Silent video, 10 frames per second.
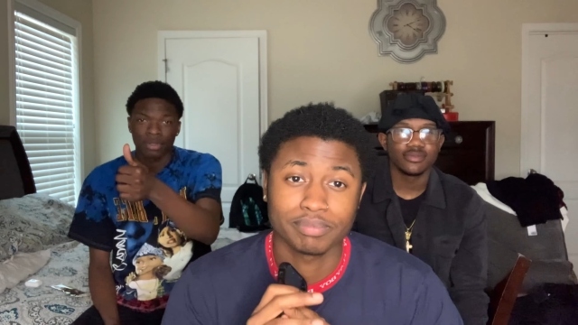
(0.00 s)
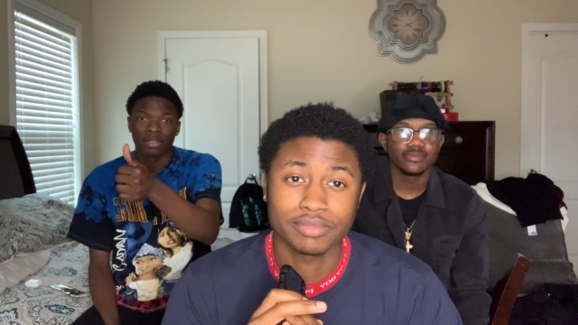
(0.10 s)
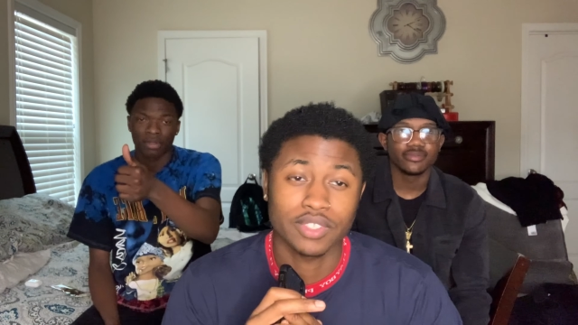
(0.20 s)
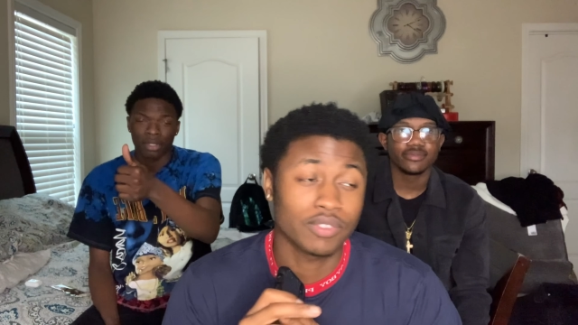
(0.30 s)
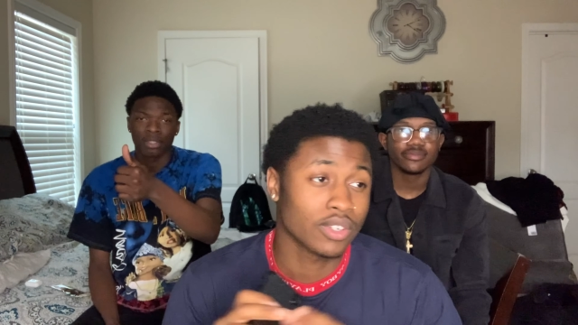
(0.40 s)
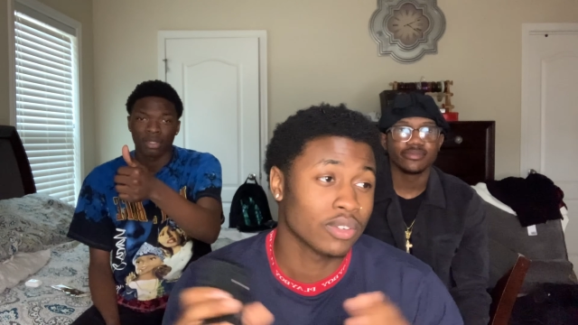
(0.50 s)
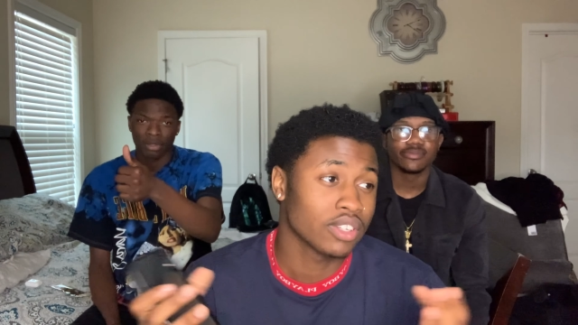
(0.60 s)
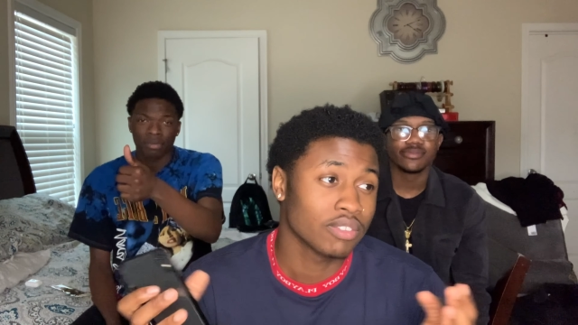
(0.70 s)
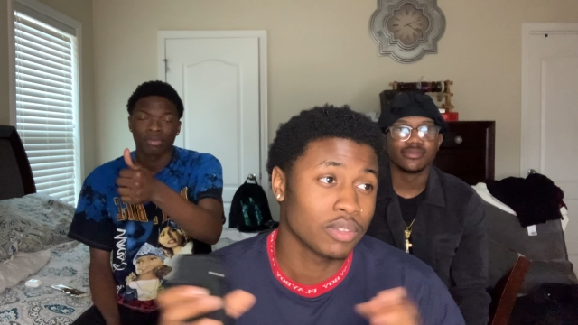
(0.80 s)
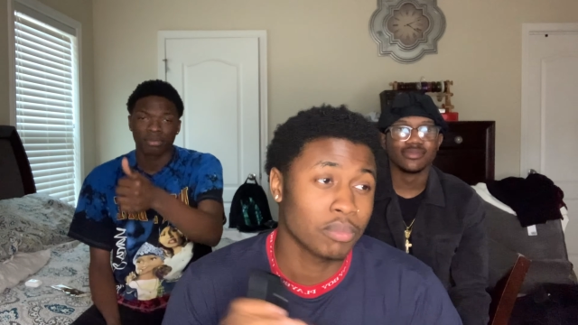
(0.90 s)
Speaker 1: If you don't
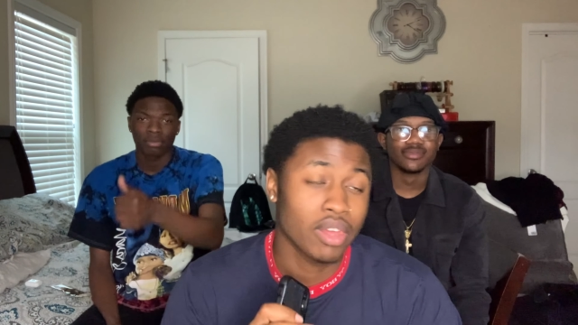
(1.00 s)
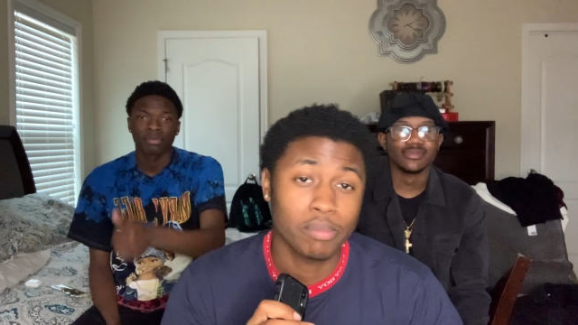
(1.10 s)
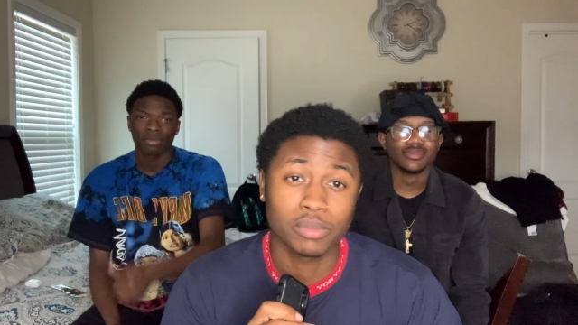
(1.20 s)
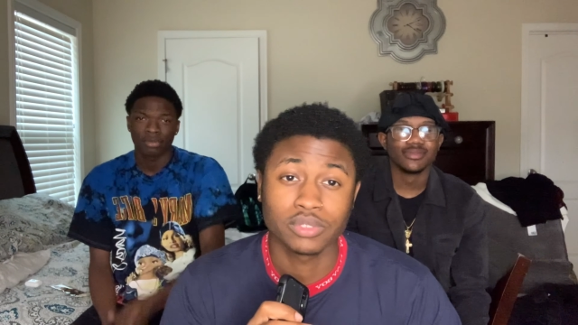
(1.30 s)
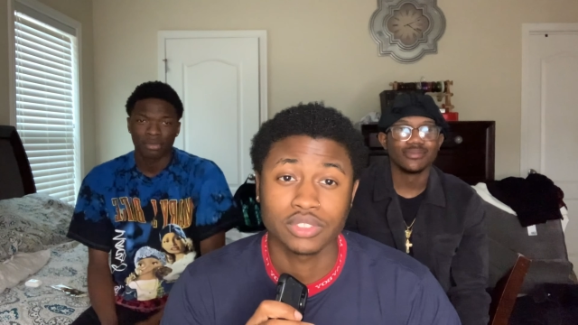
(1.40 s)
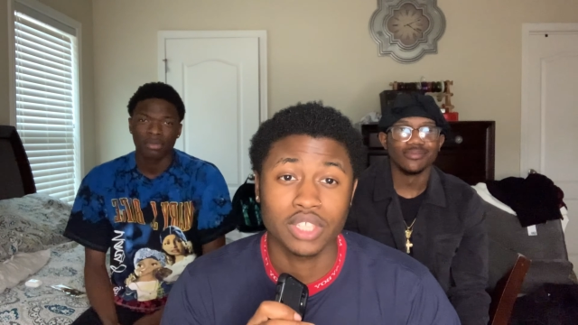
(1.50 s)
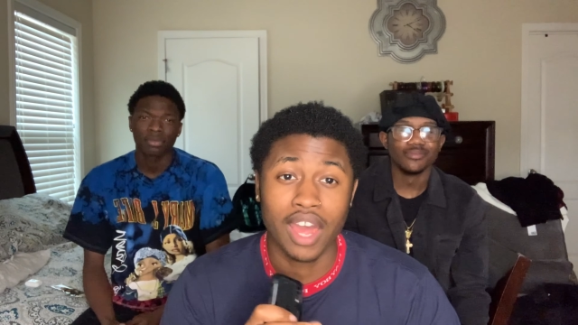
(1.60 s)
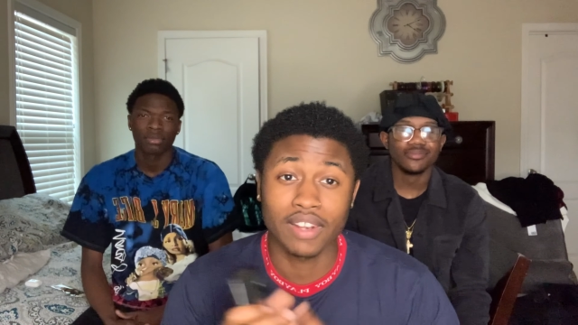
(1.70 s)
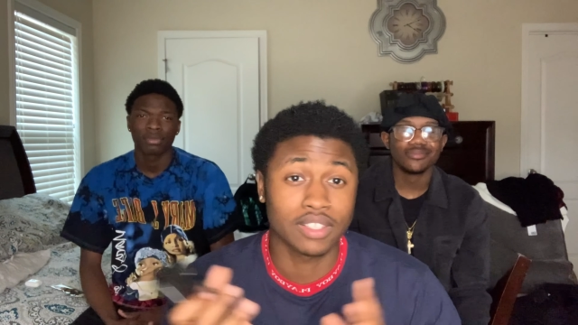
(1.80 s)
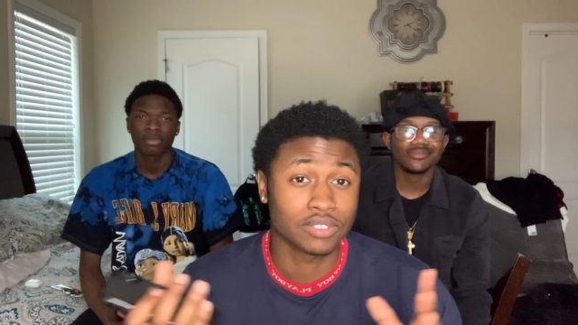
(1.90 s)
love your mama, you
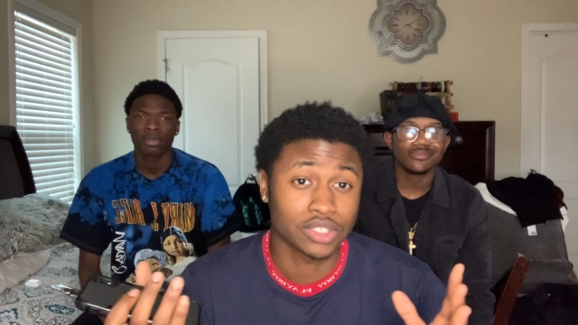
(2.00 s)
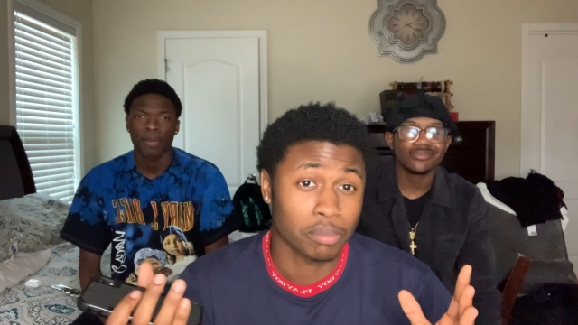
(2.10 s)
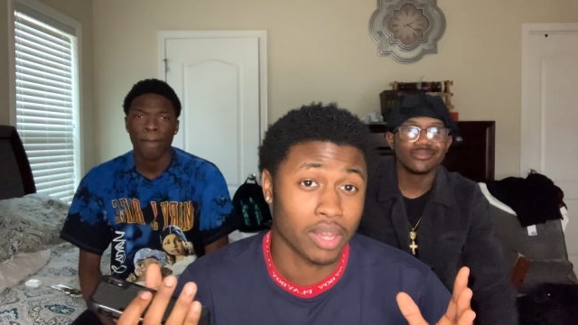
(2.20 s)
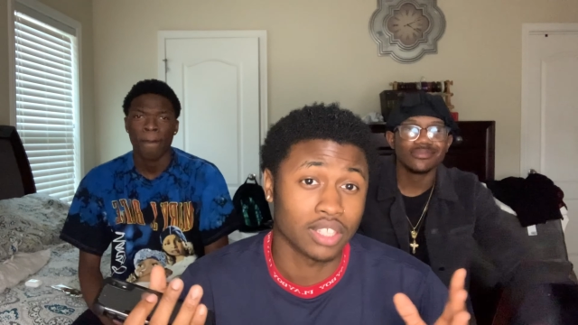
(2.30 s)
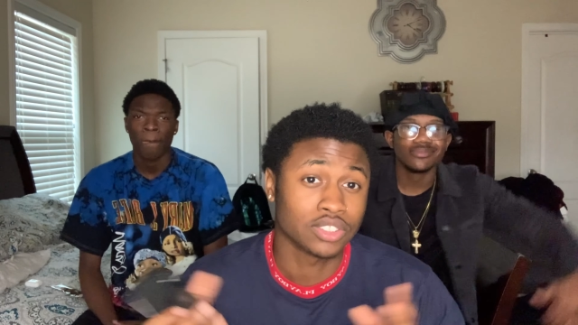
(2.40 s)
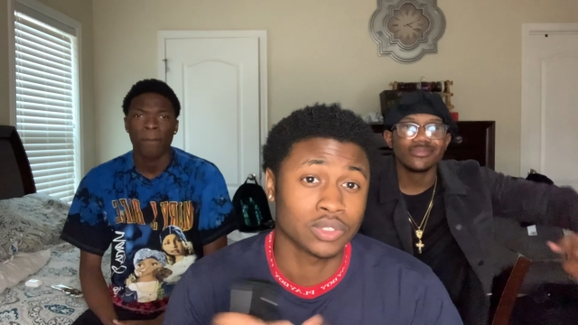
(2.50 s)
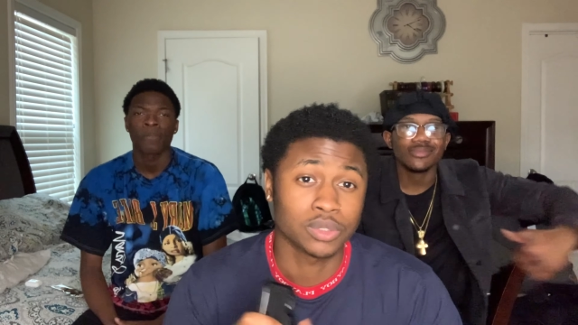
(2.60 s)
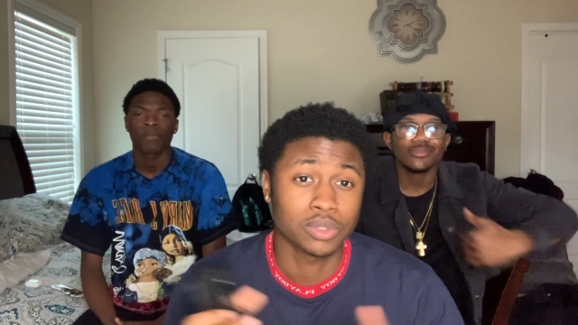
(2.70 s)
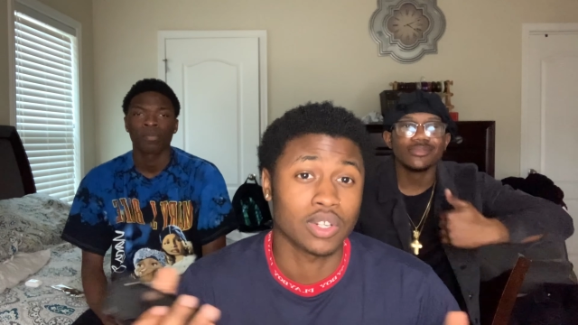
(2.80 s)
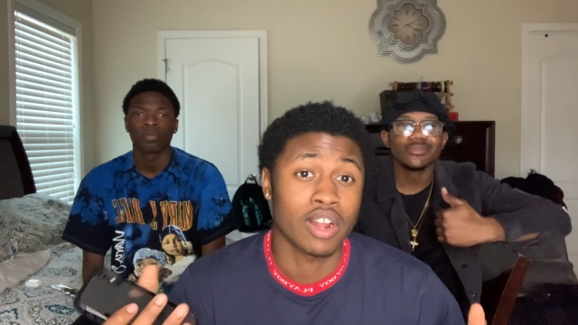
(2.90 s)
gotta love somebody, so
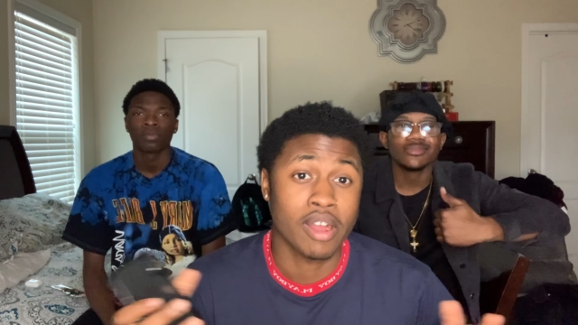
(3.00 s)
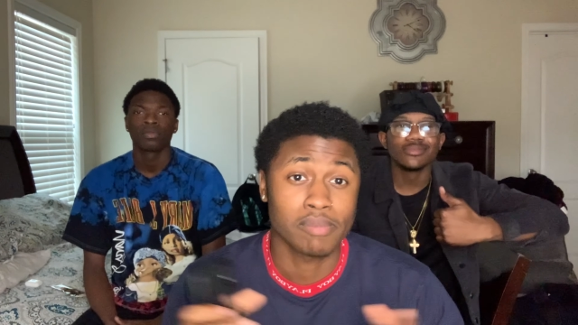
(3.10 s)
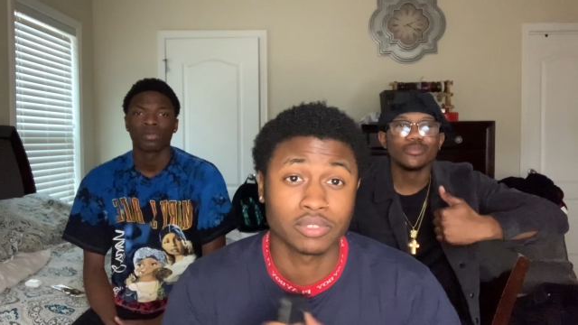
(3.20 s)
subscribe.